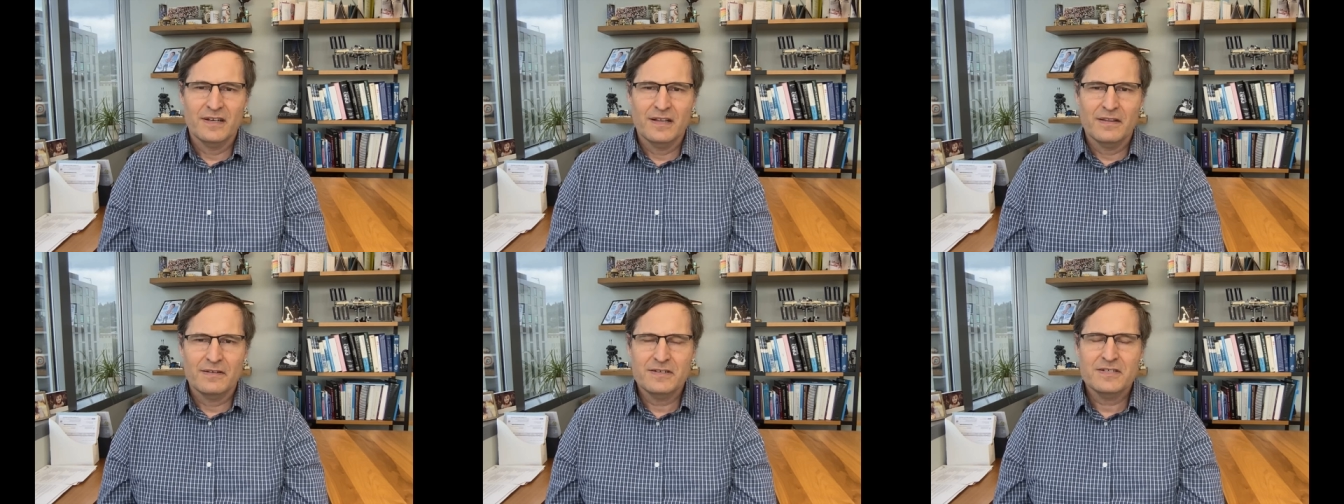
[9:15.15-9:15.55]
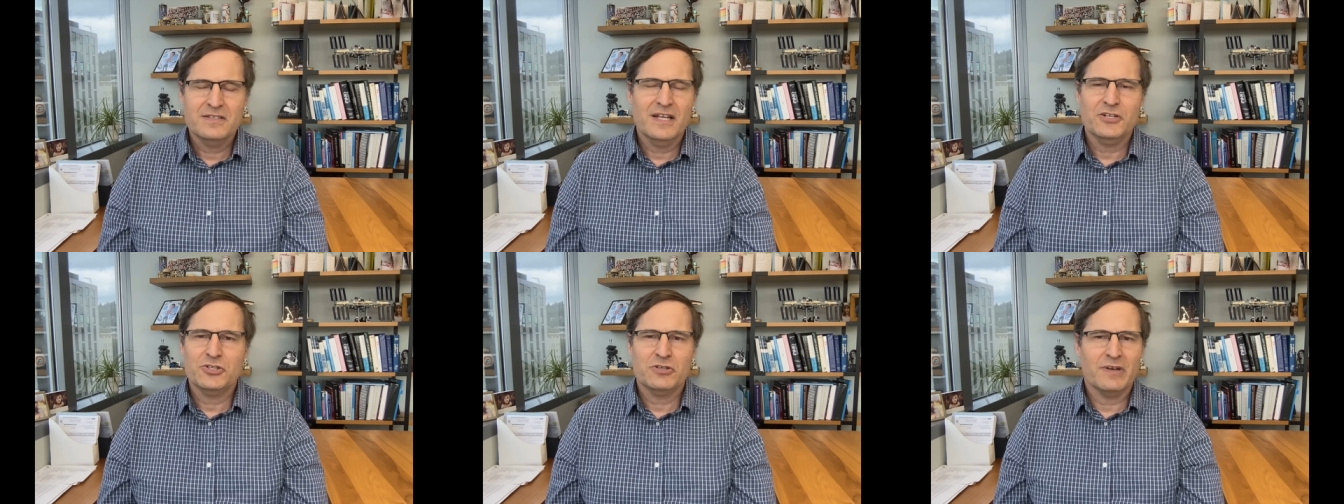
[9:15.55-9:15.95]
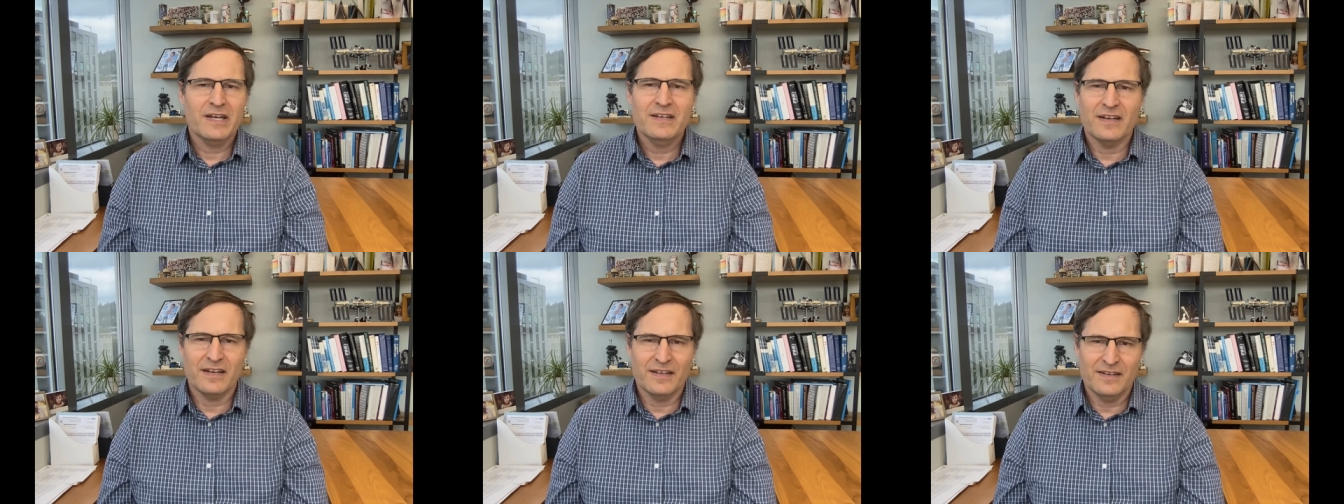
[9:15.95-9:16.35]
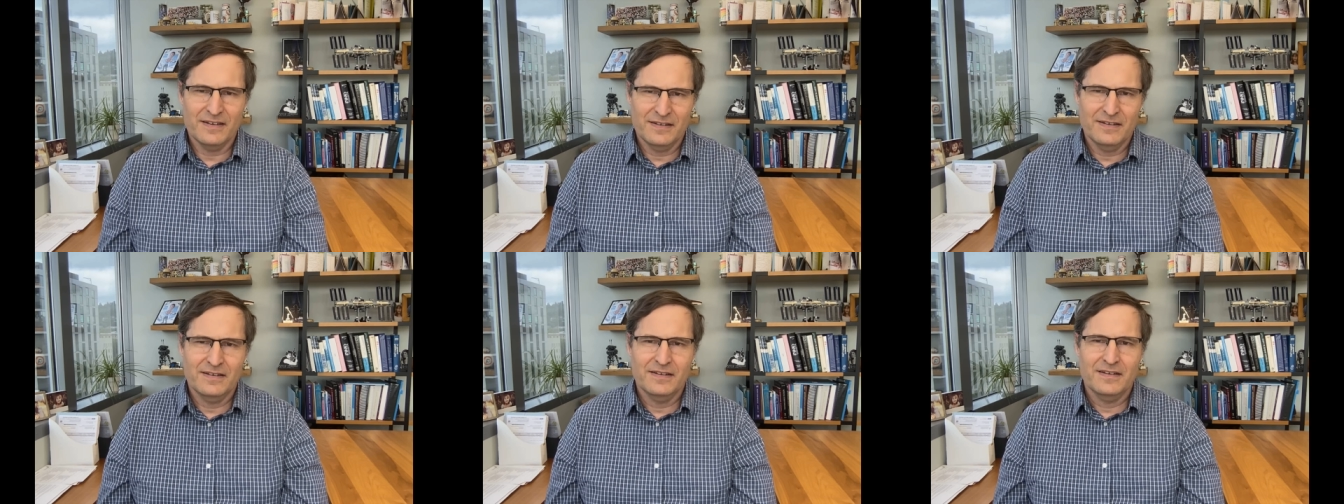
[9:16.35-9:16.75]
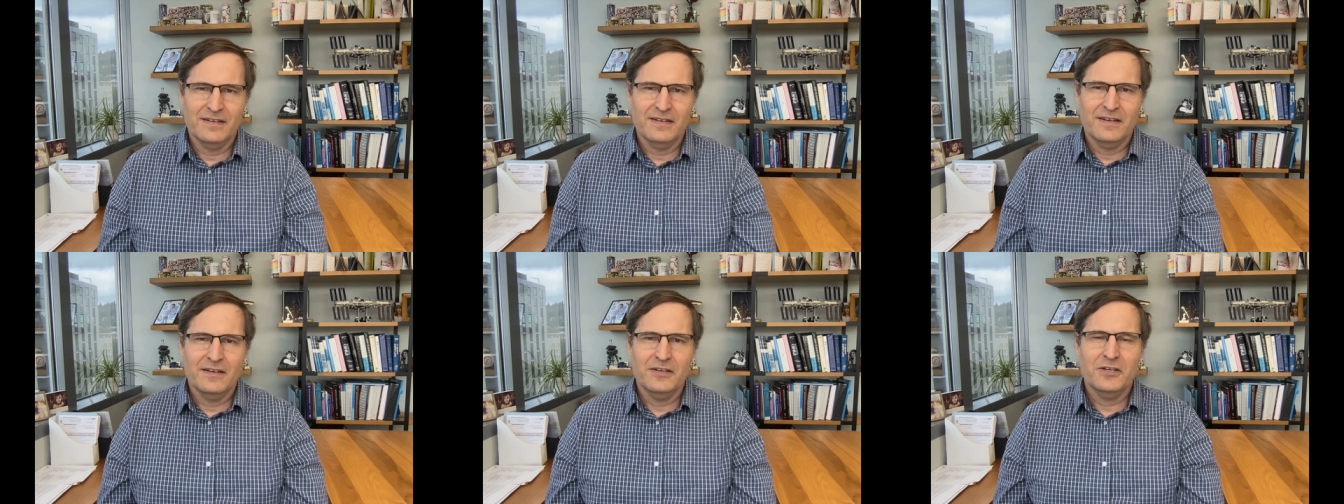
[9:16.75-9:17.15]
They're just not trained in
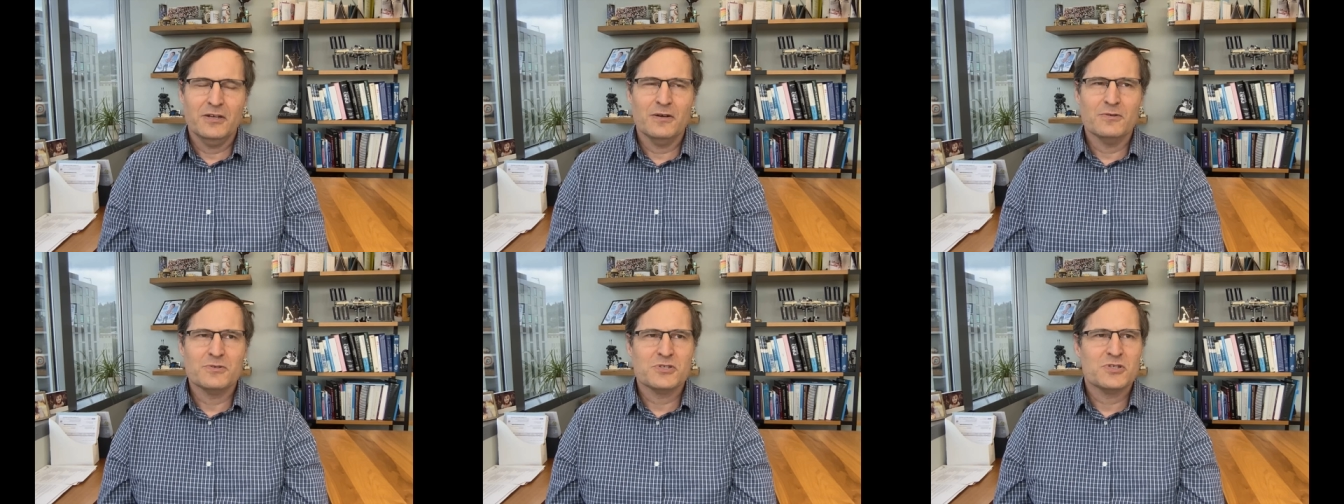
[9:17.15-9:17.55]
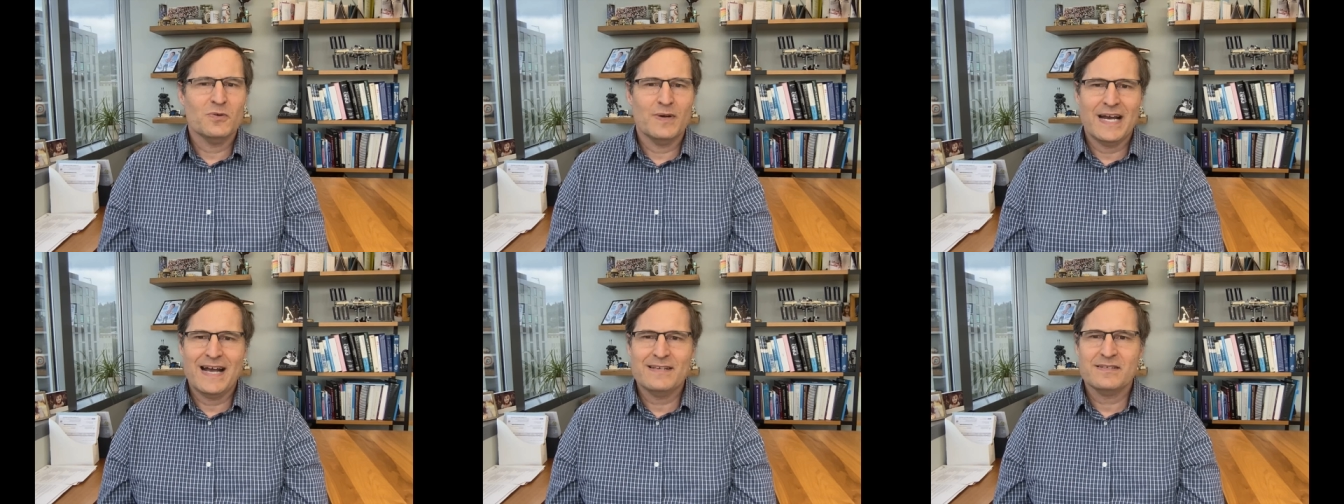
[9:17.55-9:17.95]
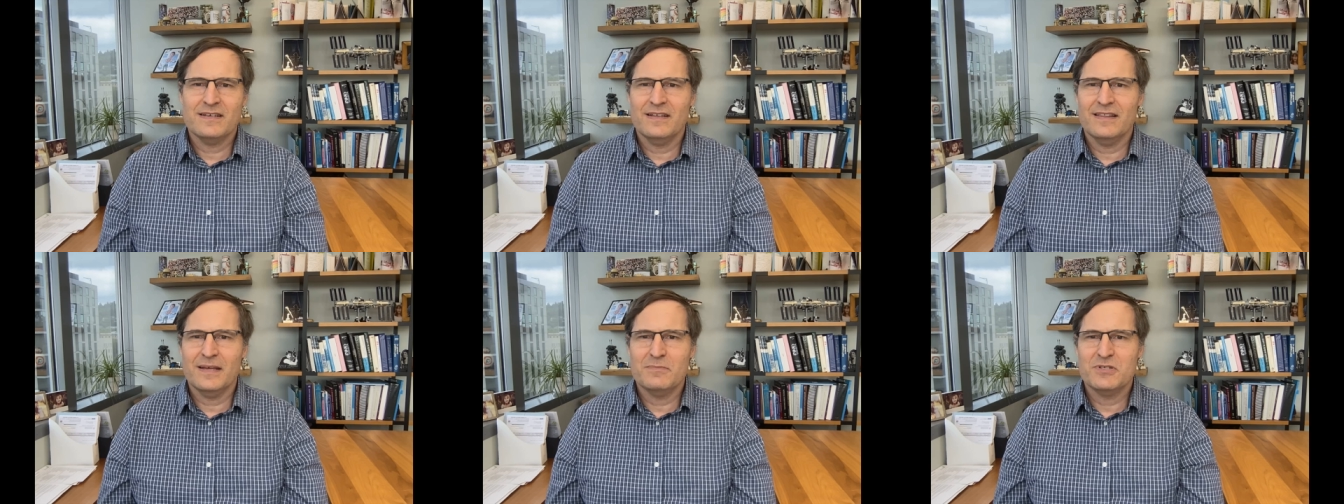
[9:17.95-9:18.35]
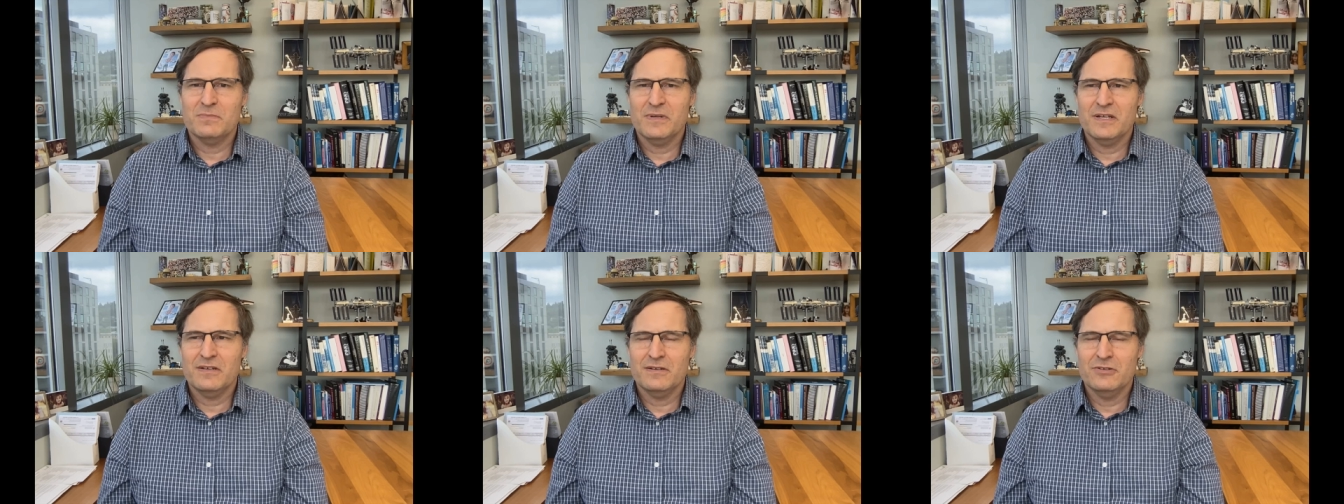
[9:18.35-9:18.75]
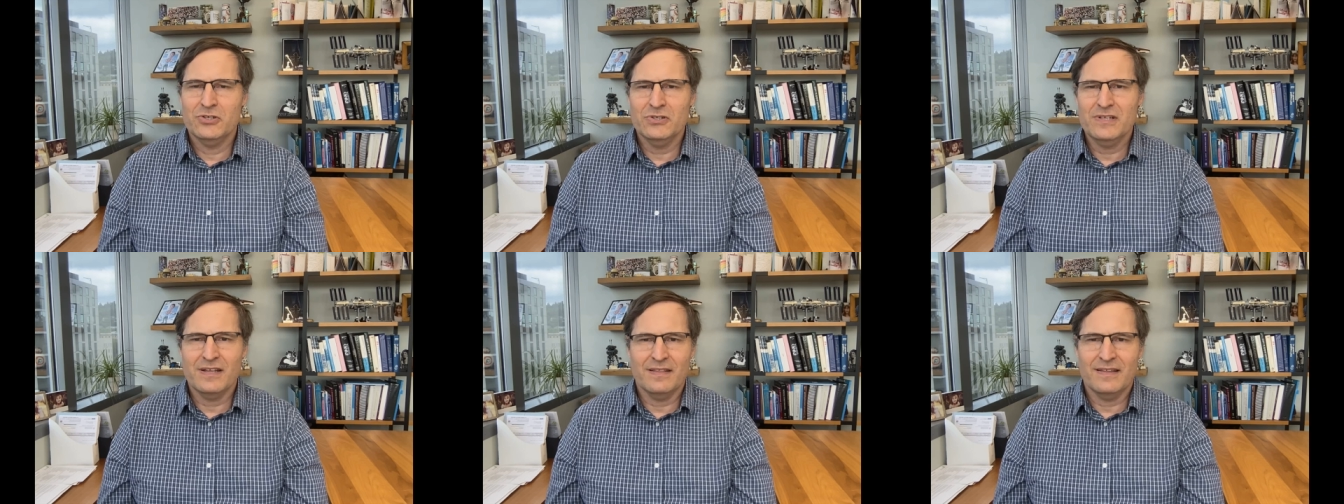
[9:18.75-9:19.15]
it. So asking them to be
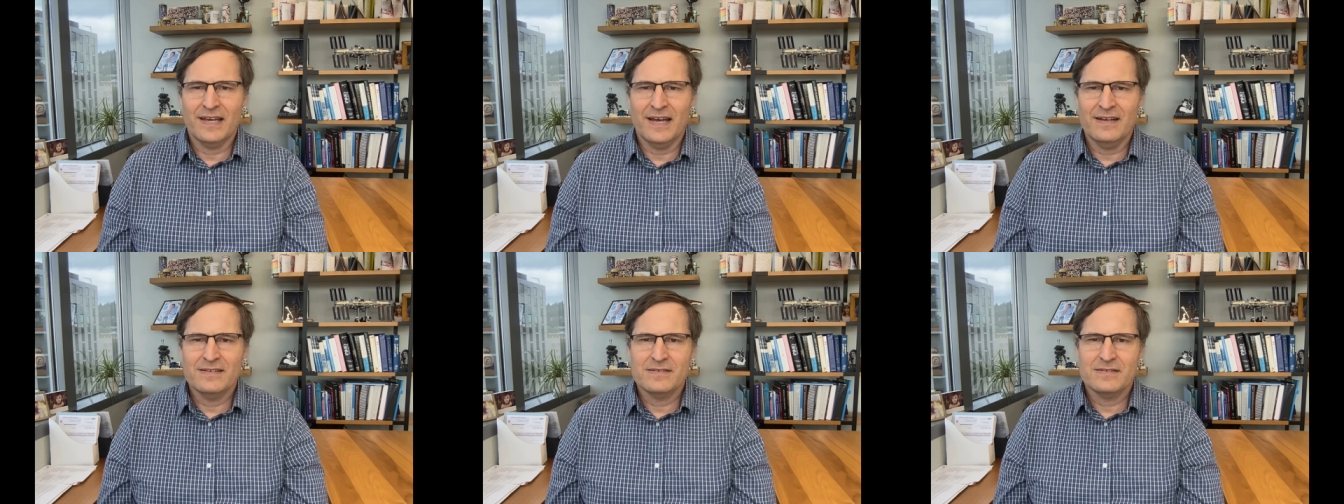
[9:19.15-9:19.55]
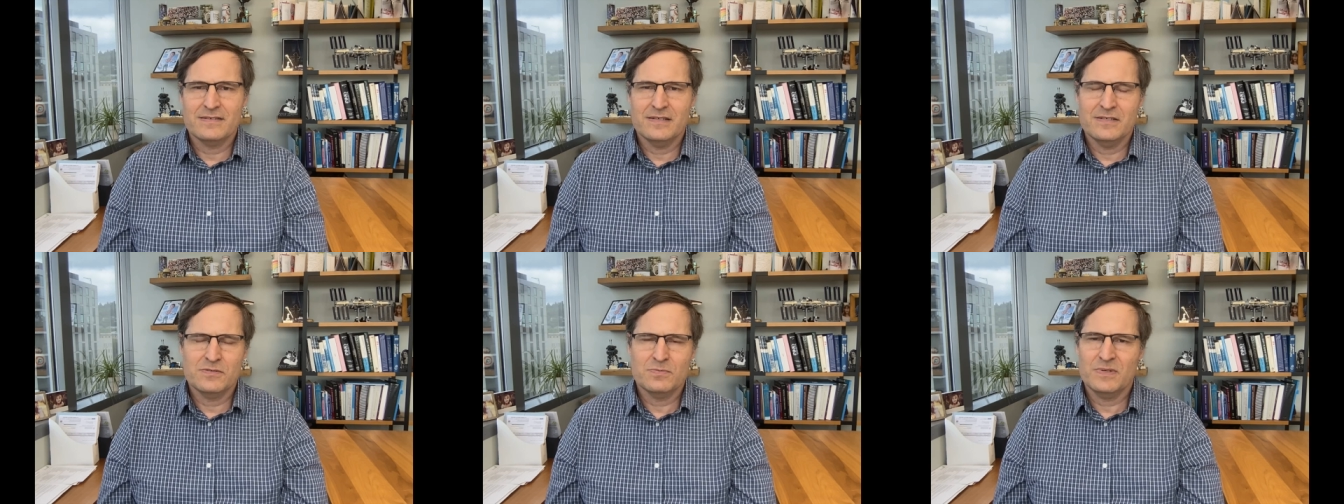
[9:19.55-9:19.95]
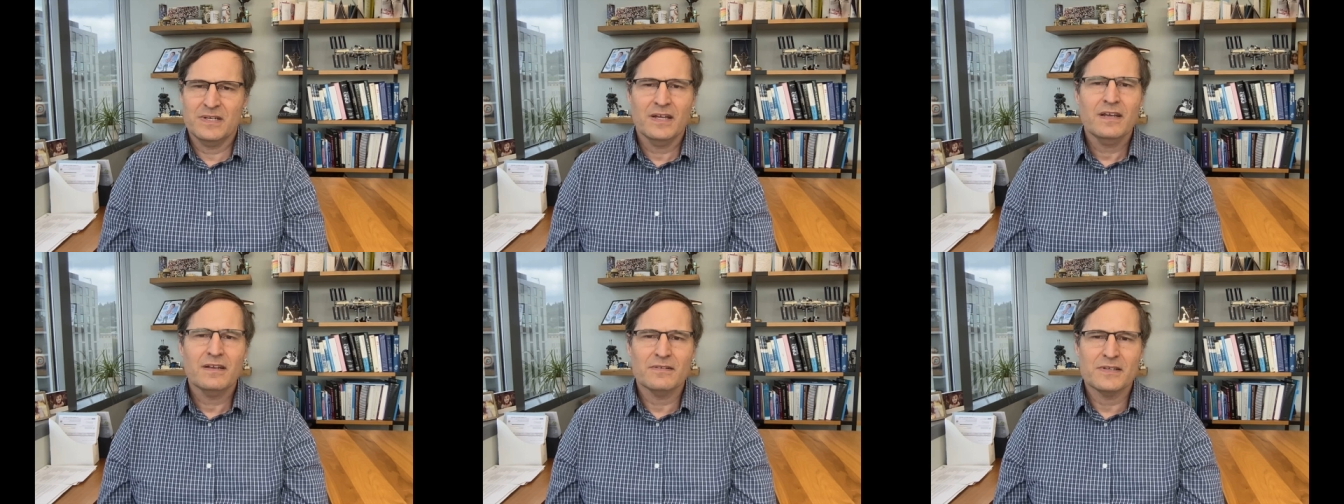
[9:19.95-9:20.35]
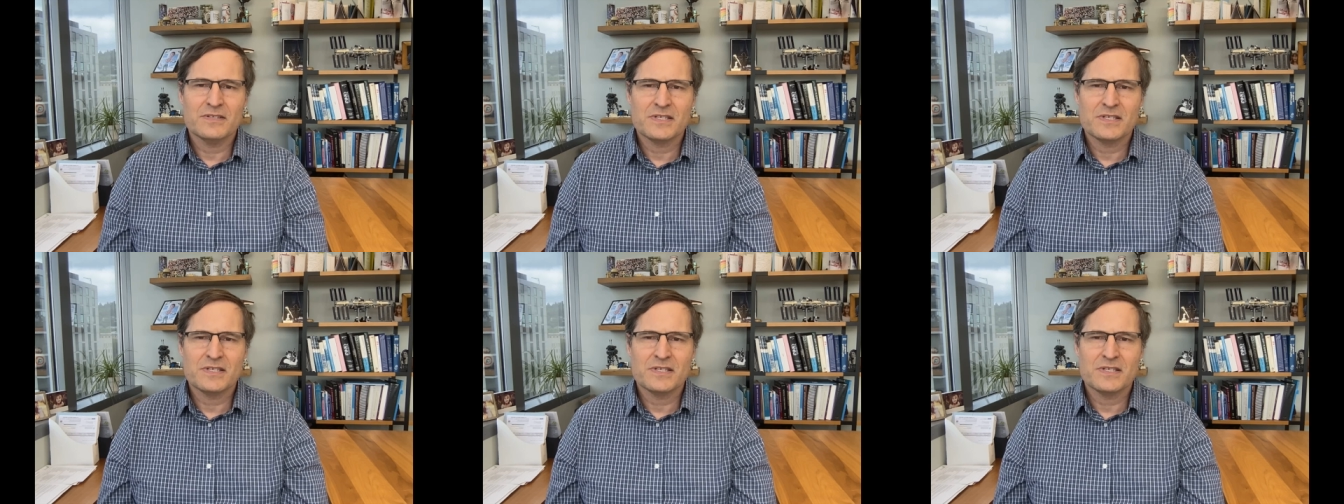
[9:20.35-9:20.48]
good at that is ridiculous.